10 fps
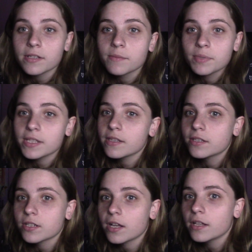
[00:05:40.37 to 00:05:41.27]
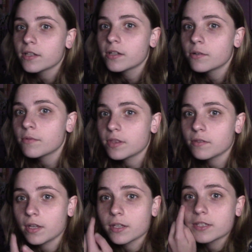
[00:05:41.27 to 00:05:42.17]
completely shut with
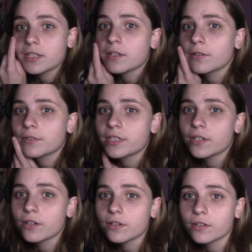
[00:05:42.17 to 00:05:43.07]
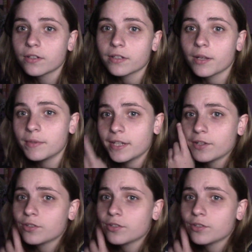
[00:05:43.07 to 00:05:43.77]
like a single tear coming down your